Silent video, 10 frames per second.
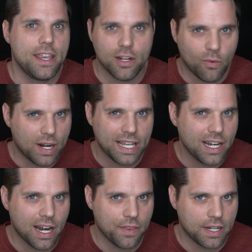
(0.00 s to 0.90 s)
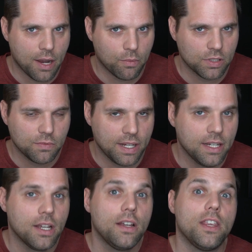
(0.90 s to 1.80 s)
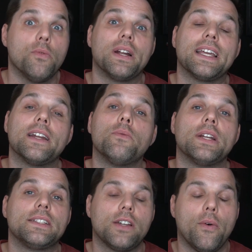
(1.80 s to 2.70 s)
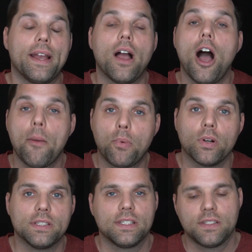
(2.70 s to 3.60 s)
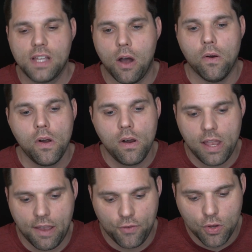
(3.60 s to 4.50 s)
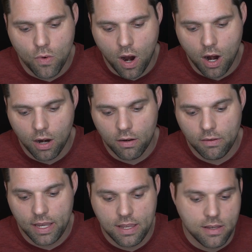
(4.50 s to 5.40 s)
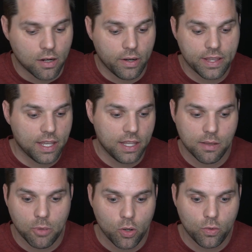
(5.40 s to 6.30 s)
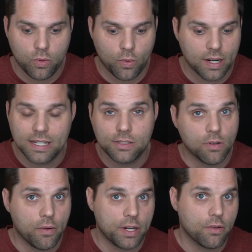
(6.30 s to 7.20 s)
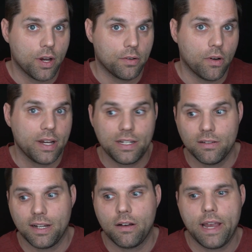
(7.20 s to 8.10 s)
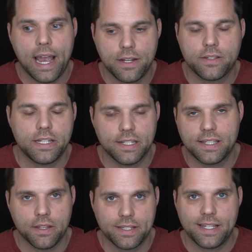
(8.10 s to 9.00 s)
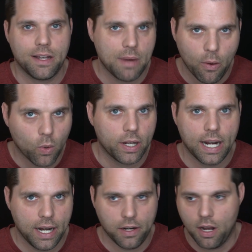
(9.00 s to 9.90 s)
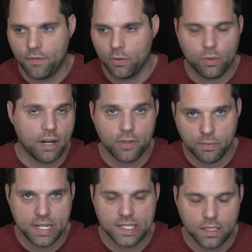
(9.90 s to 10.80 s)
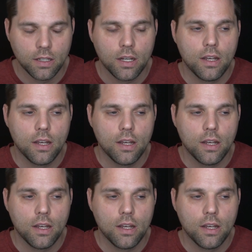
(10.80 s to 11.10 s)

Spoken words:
You don't want to get it on the downward swing. You want to get it when it's going upwards. So if you are, in the mode where it's growing, and you're like, okay, I just need to sell this thing. I'm not working on it enough or whatever the reason.